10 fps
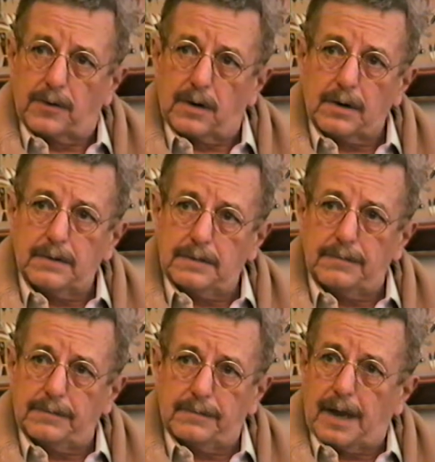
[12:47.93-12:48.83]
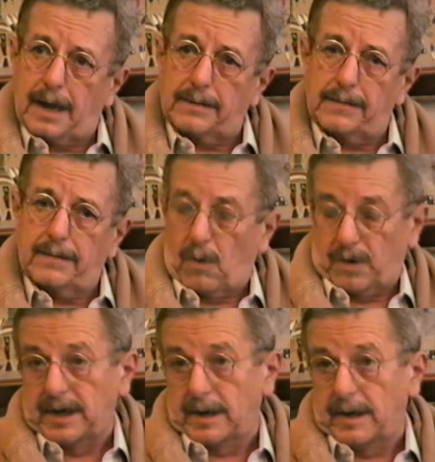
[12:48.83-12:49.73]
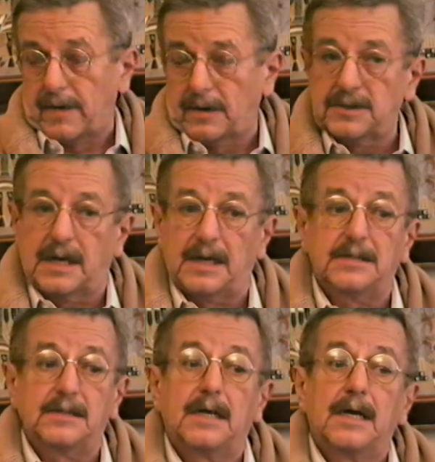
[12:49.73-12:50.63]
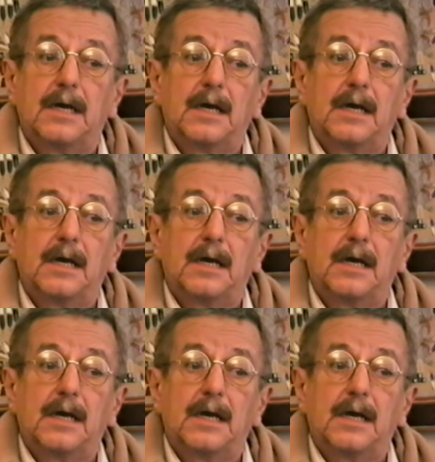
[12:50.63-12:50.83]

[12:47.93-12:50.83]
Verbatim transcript: New York, or didn't in those days.